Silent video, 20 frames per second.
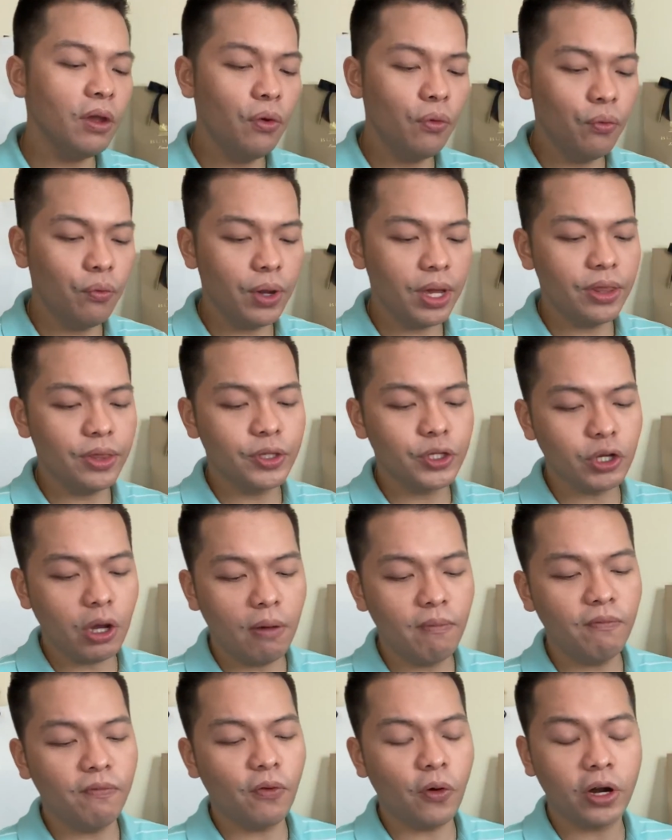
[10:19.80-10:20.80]
With
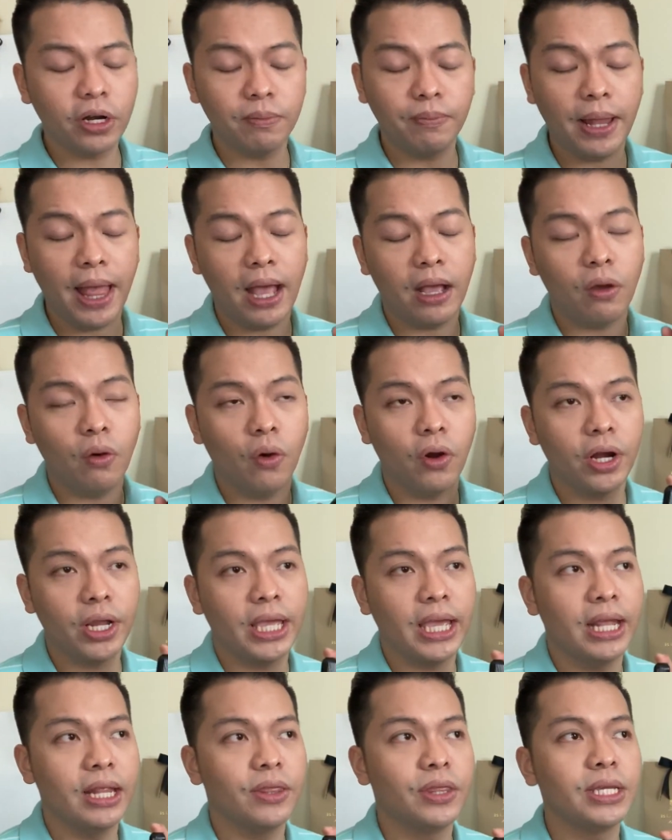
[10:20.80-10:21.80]
Tom Ford Black
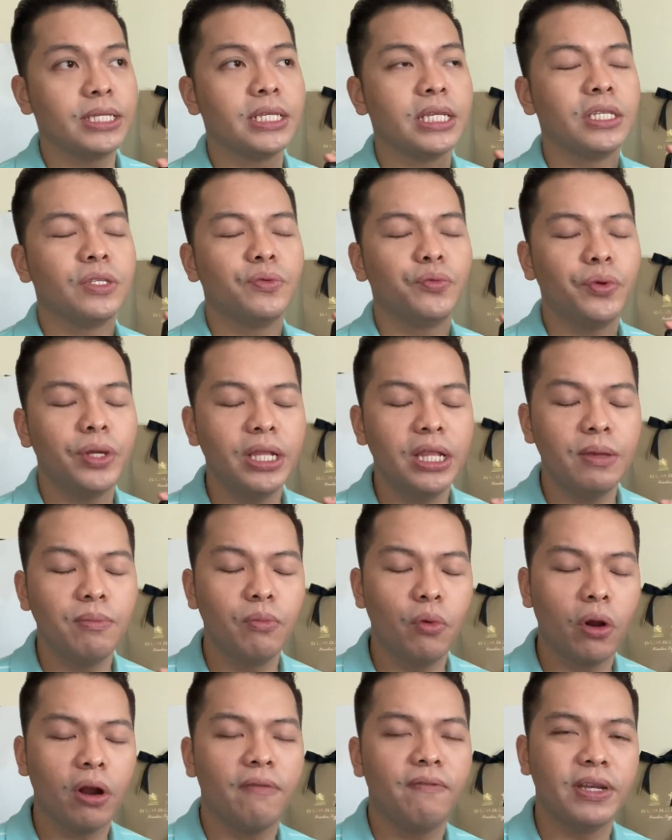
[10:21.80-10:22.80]
Orchid, this is really
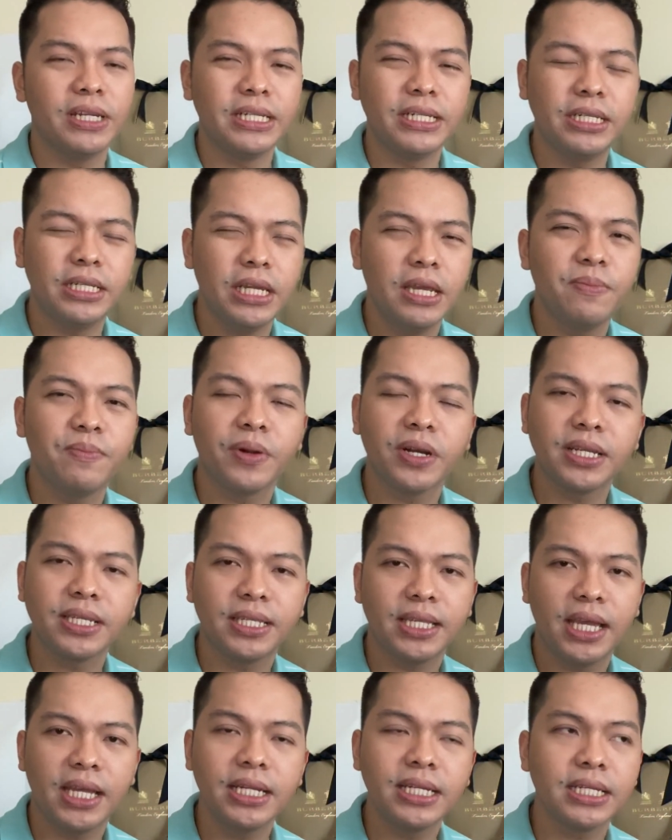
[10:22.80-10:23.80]
more of a deeper
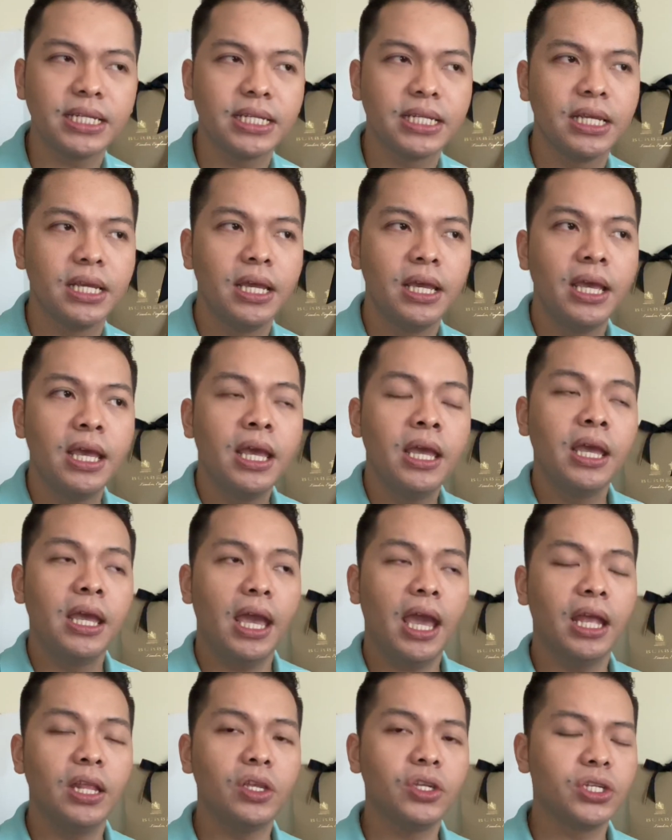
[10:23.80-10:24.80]
scent,
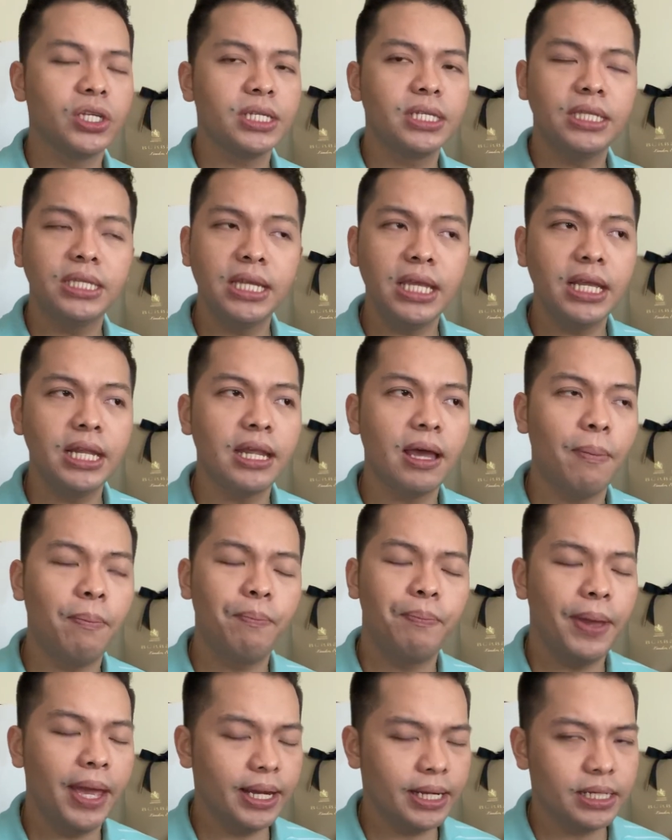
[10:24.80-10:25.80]
and you just need a
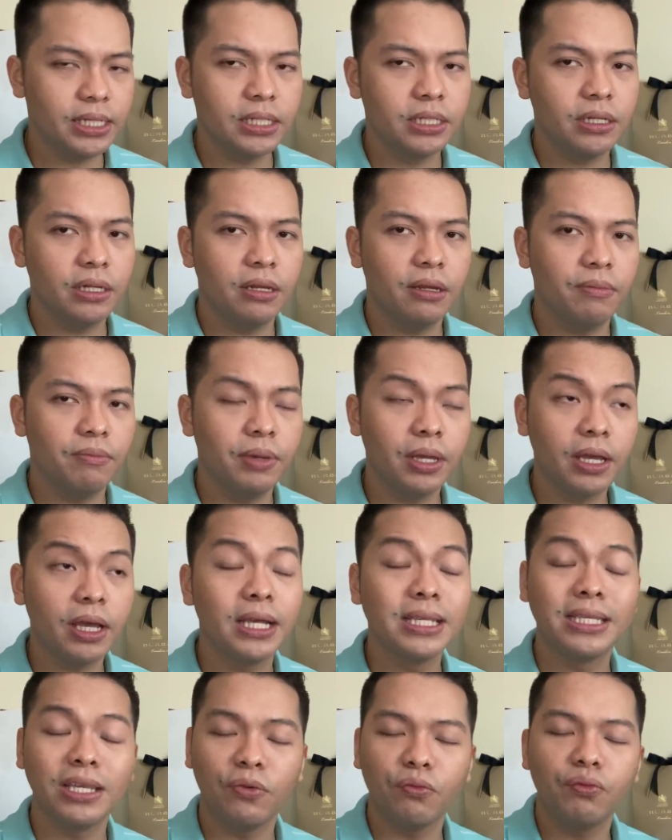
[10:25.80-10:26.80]
bit
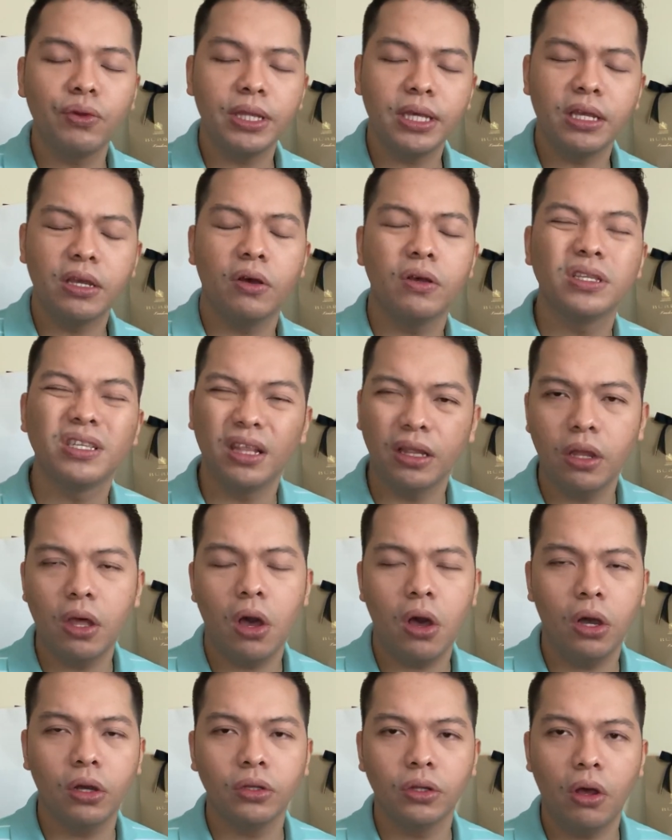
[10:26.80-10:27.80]
because it really goes a
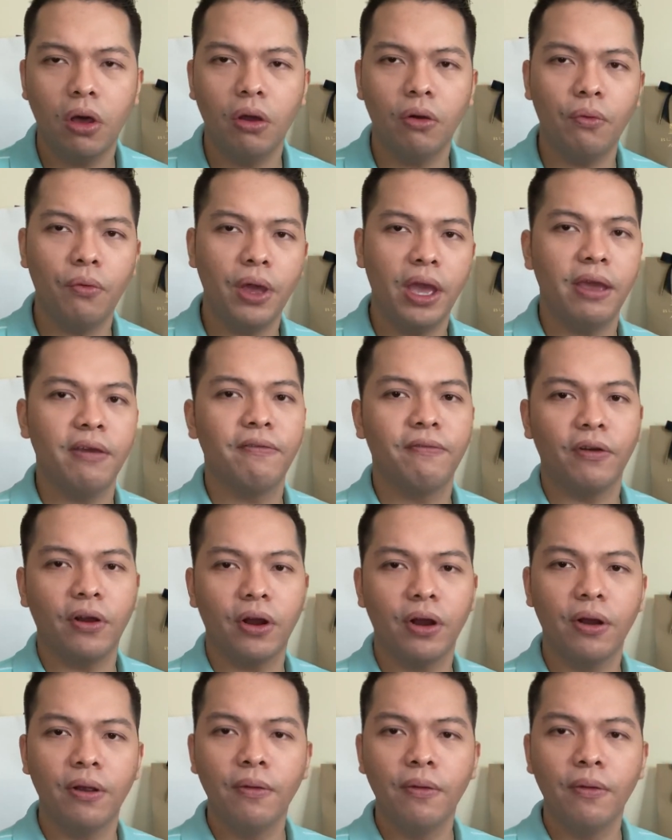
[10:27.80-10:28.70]
long way for